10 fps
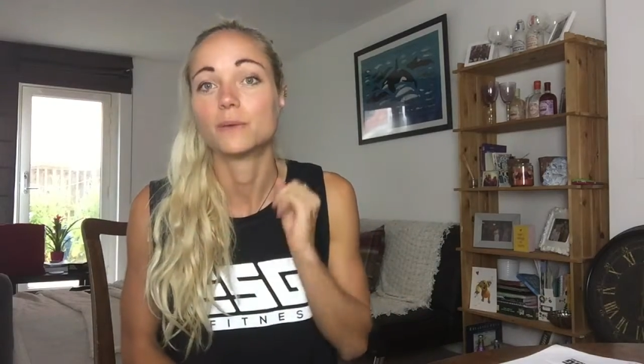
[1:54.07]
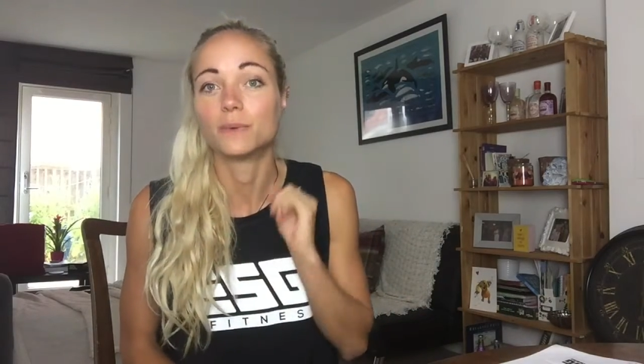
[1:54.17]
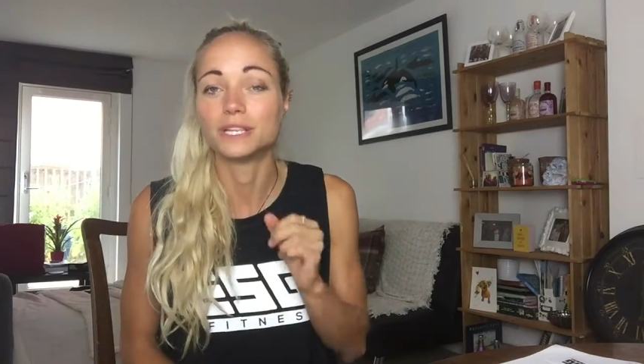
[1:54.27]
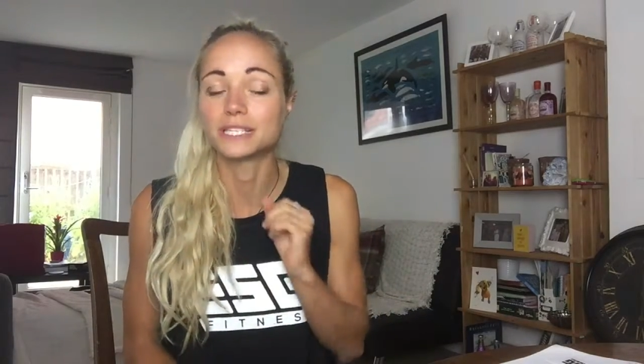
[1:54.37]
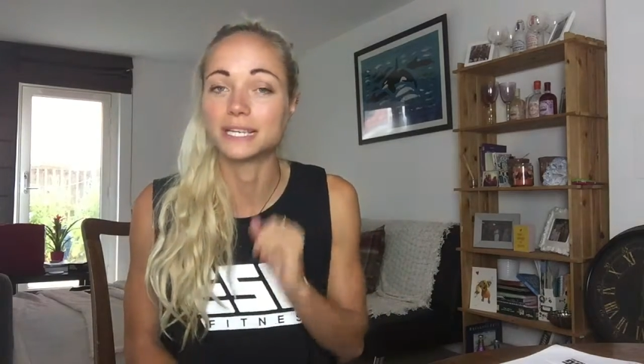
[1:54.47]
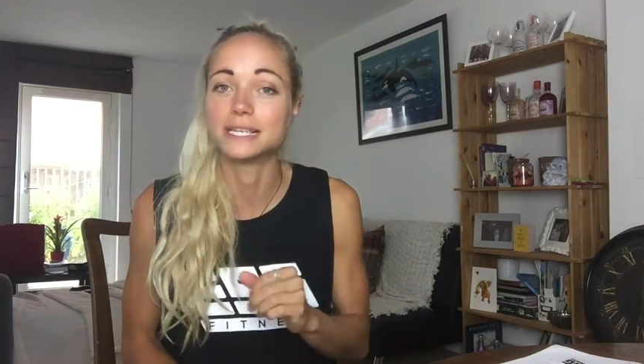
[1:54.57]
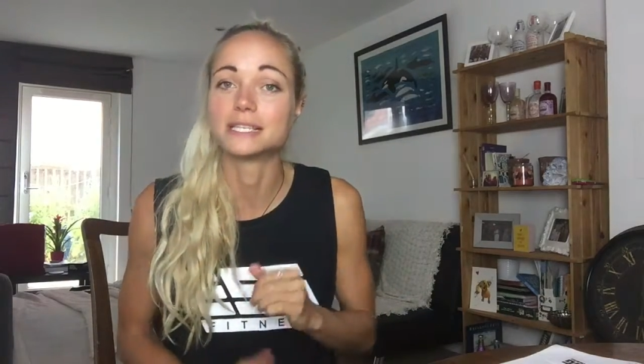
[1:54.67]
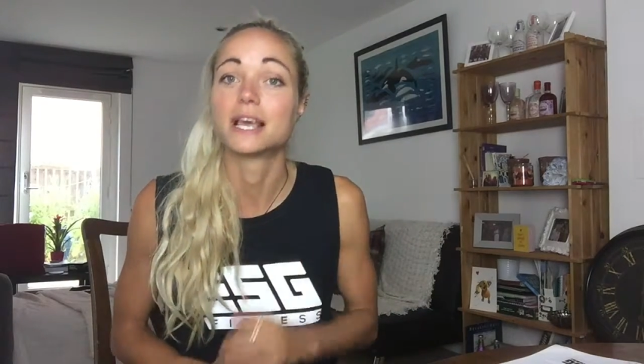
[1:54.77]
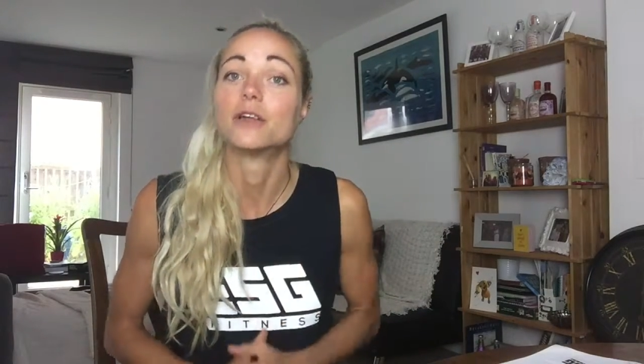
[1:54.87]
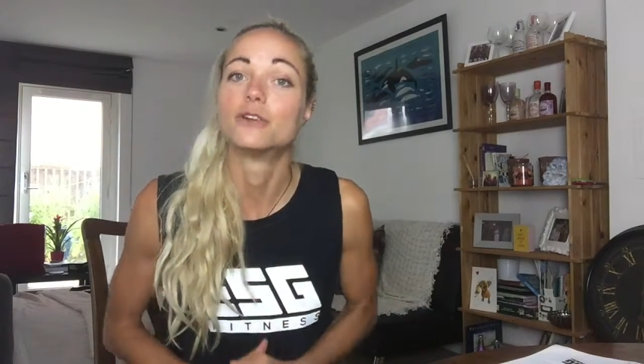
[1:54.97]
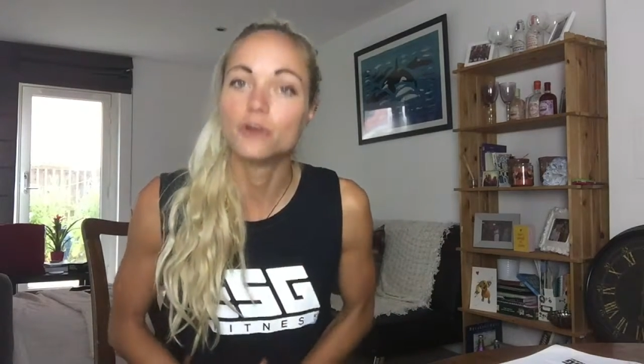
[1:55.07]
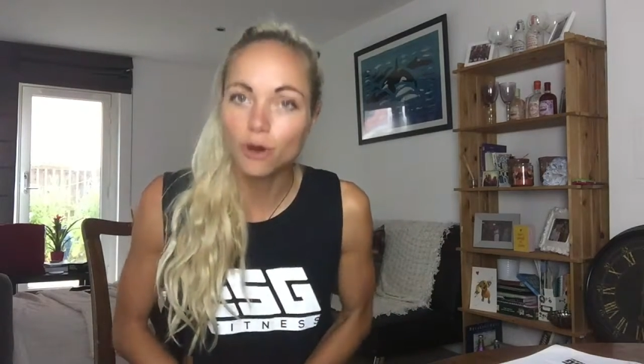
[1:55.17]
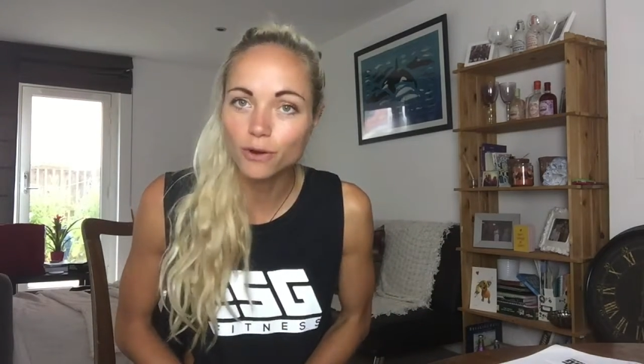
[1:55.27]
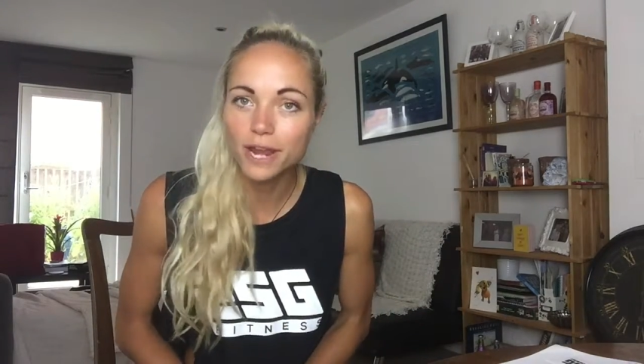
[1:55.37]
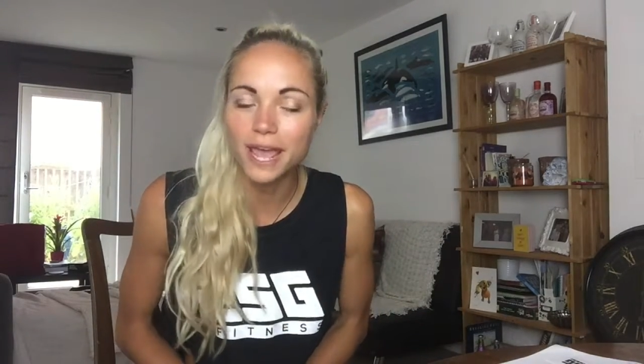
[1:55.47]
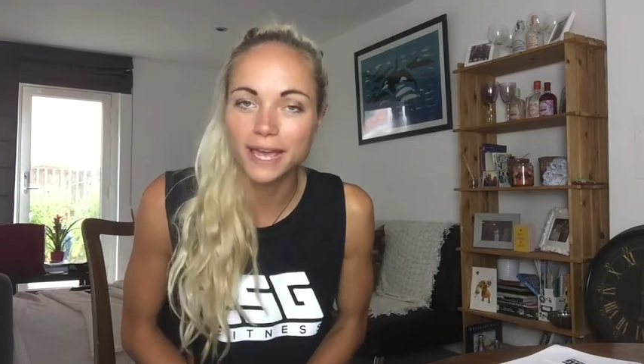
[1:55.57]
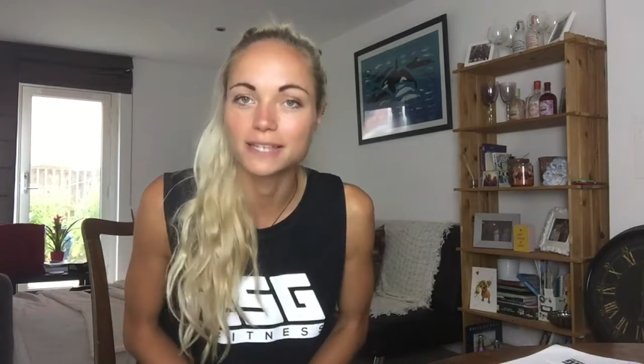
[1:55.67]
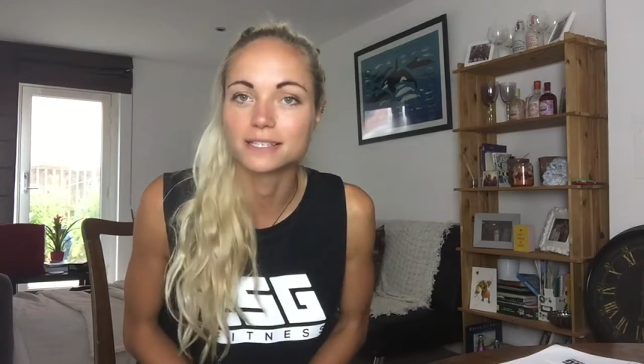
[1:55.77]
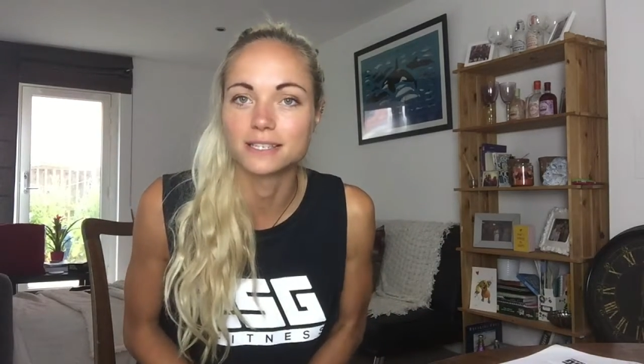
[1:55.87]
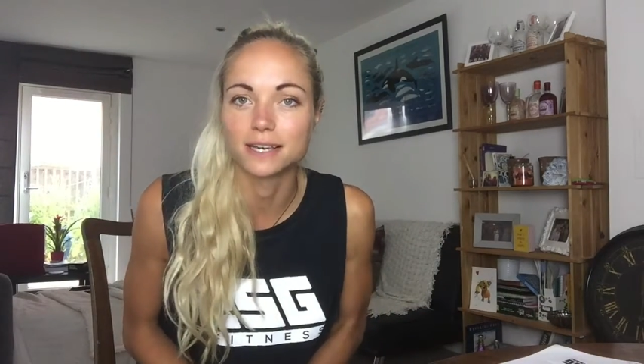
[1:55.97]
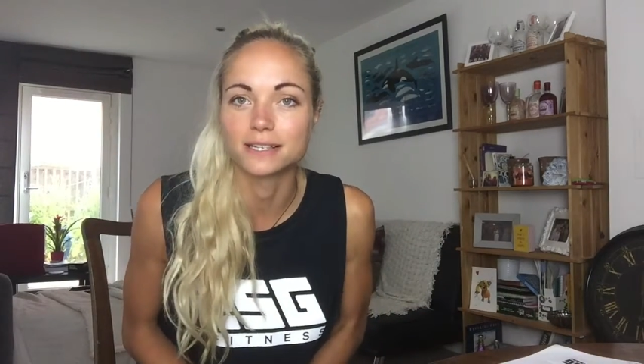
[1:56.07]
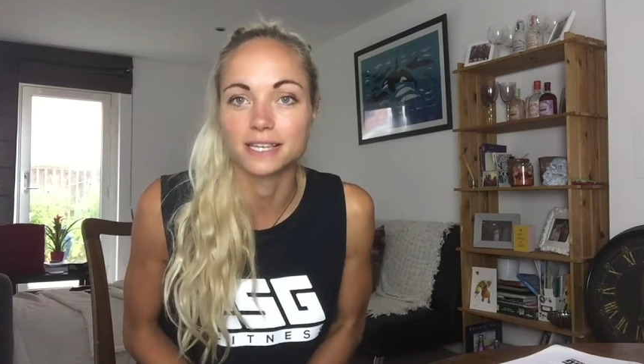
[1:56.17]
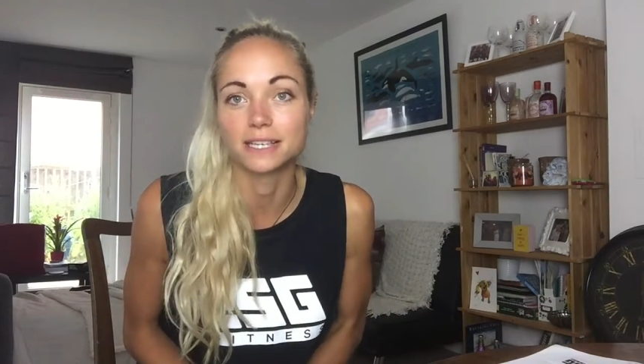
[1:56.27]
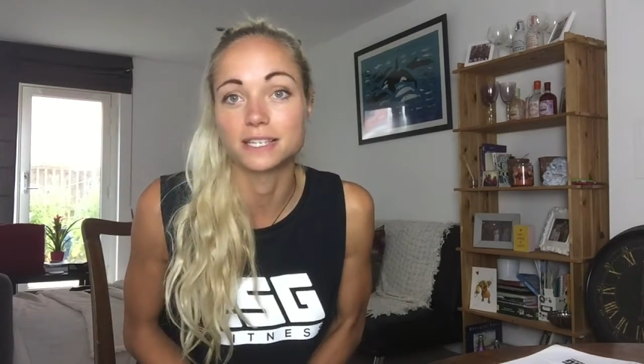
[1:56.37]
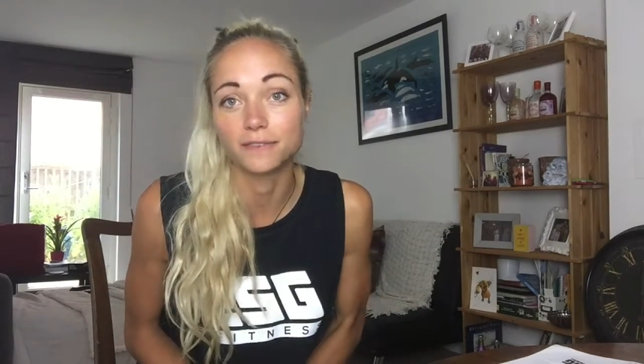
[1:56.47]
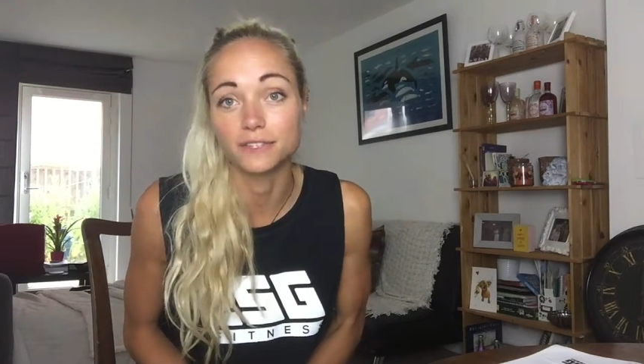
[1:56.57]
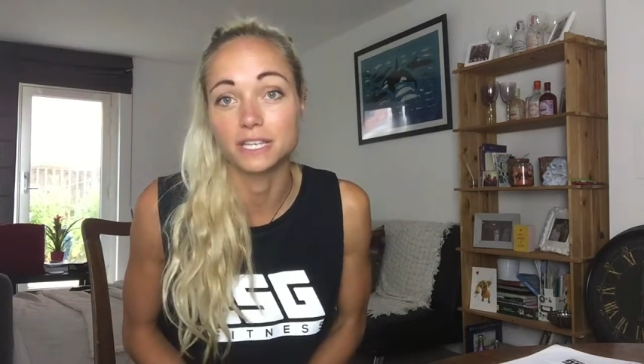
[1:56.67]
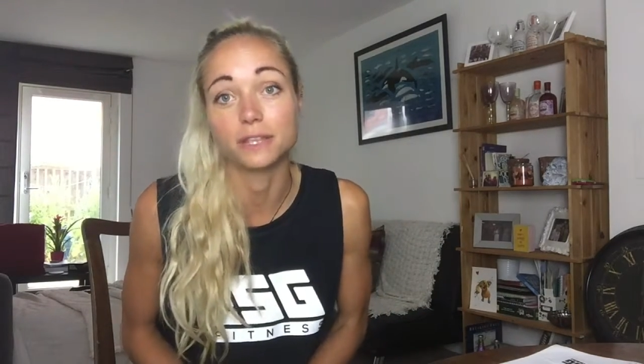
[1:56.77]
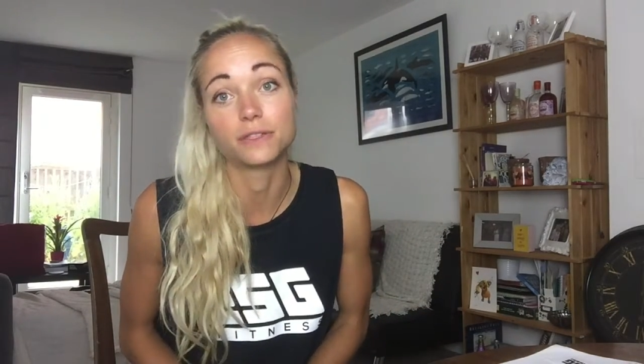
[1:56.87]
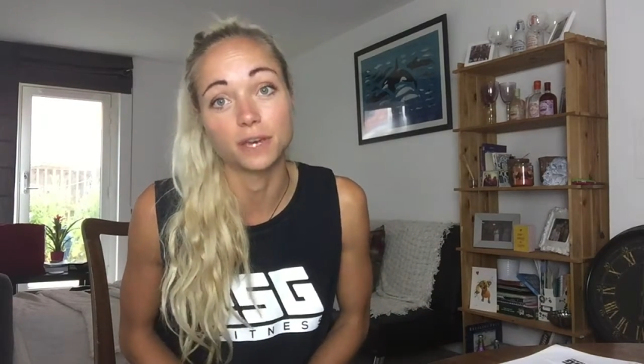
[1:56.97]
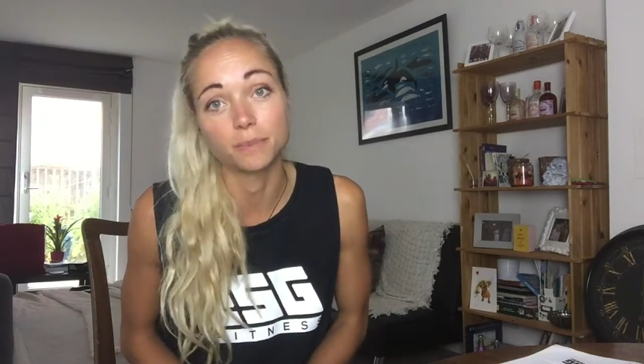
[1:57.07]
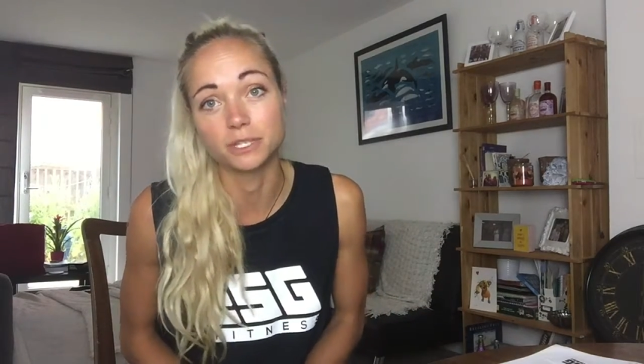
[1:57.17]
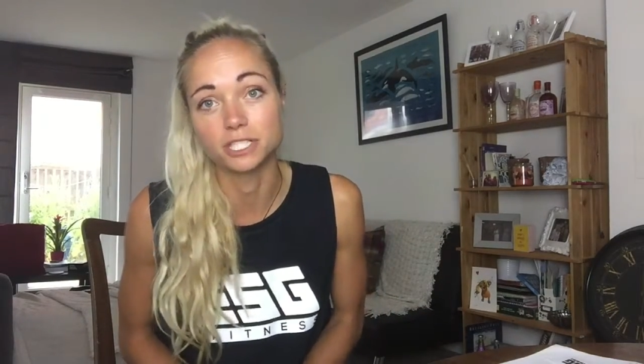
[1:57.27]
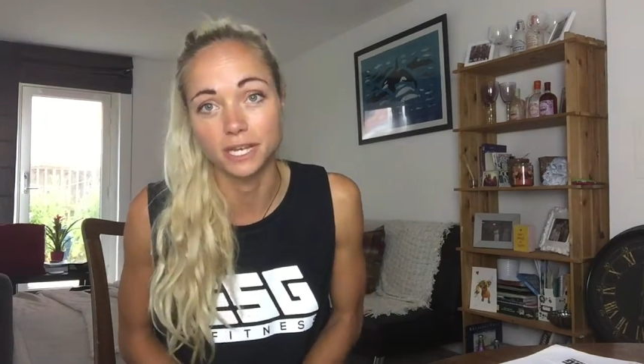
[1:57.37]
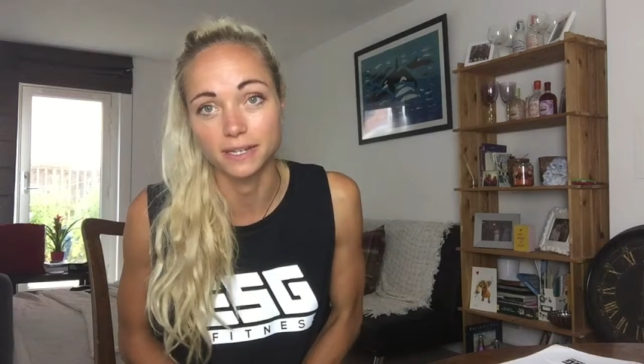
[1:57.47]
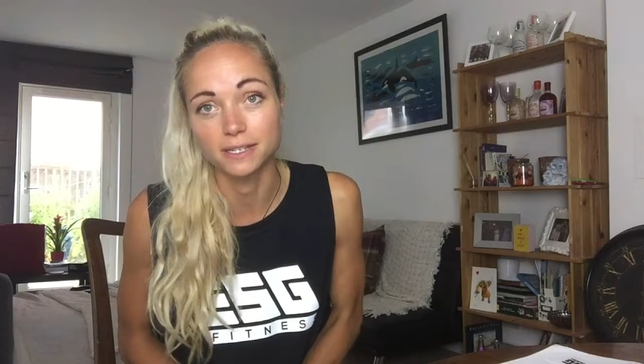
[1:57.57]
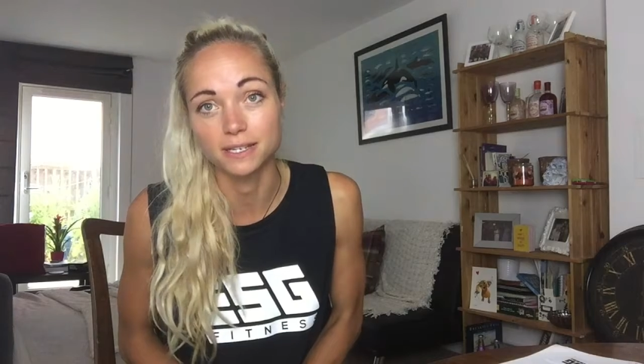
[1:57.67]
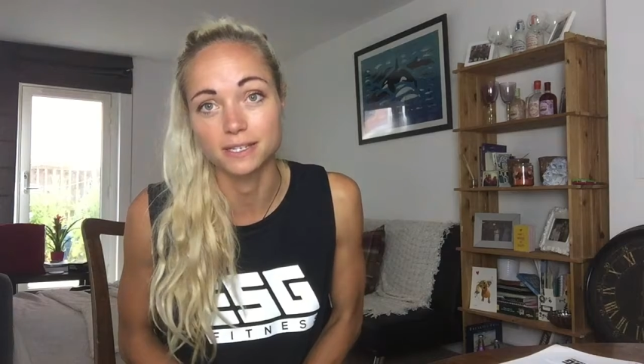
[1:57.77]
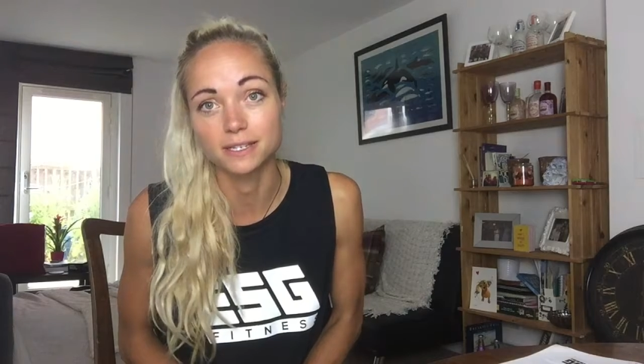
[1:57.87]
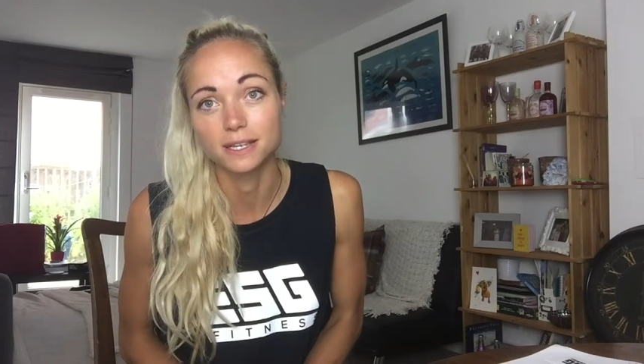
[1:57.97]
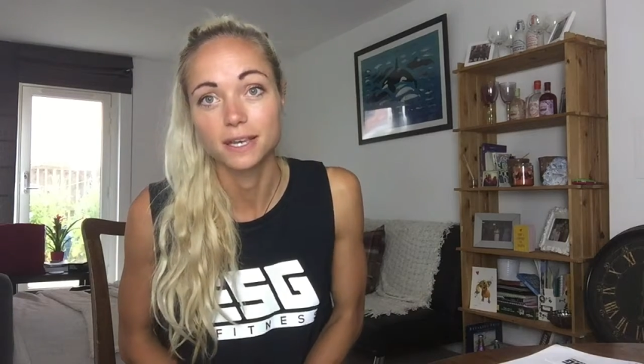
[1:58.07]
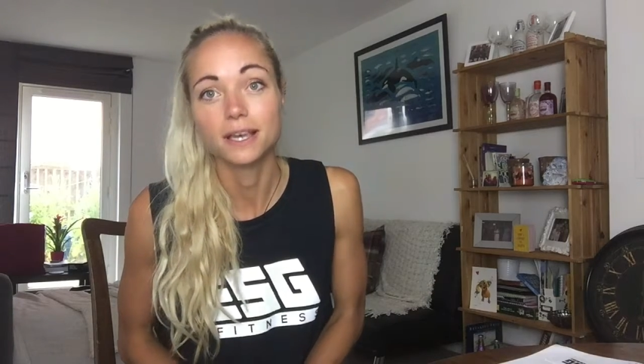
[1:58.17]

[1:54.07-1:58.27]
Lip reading: which is non-exercise activity thermogenesis,